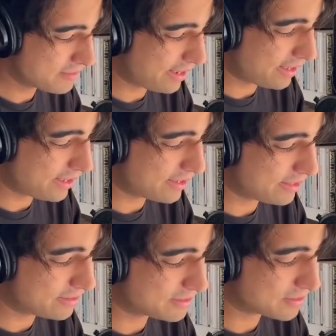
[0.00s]

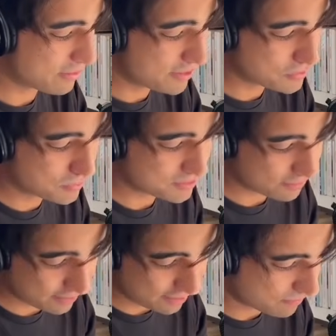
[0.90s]
And this was a
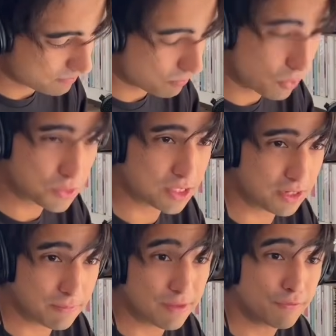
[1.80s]
thing mostly
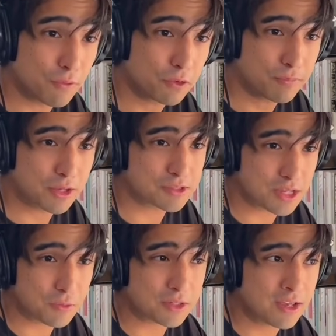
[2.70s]
before, because they would